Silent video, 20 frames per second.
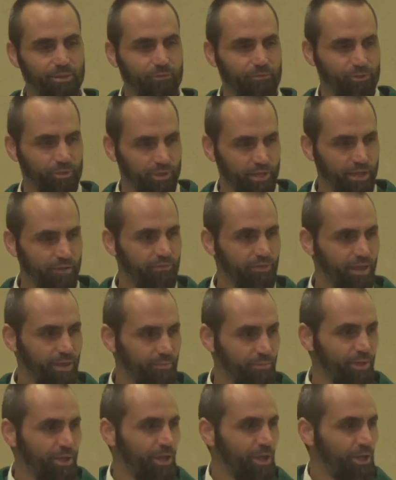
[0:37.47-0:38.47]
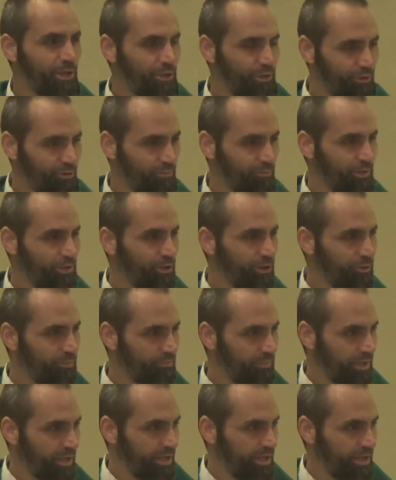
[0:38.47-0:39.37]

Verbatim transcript: if you live them, you're, you're,